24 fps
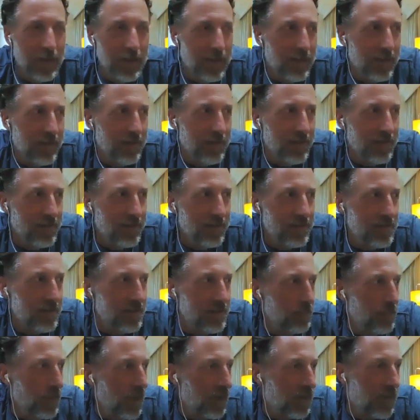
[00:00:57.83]

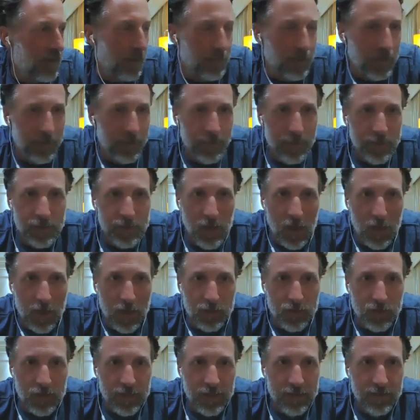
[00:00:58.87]
a couple of
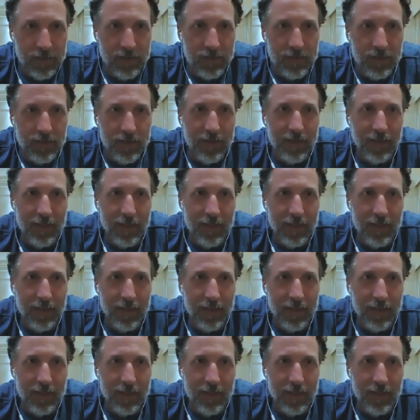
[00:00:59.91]
massages,